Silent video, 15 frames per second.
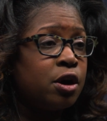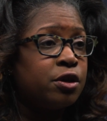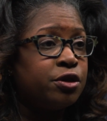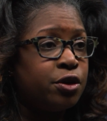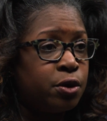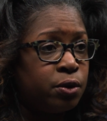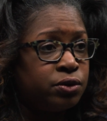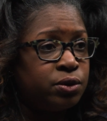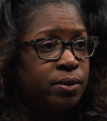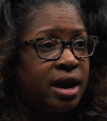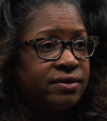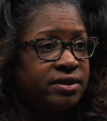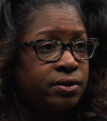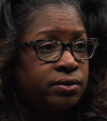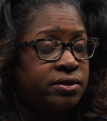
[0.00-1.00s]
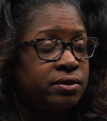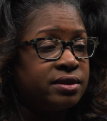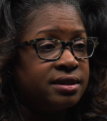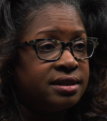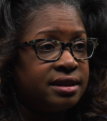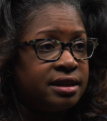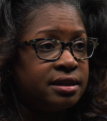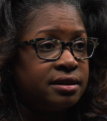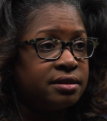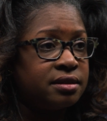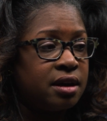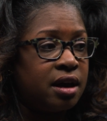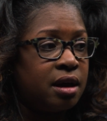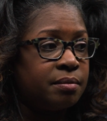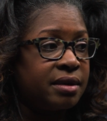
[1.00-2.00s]
those who have sickle cell
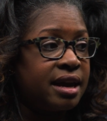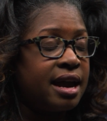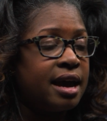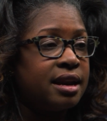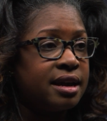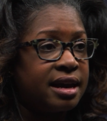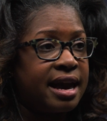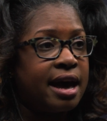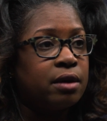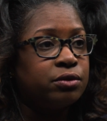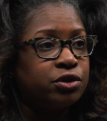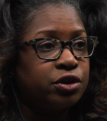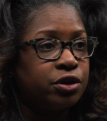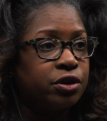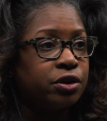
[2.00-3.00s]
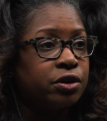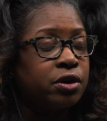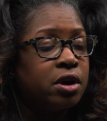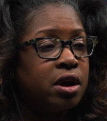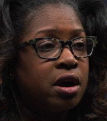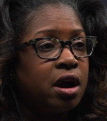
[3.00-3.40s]
disease can encounter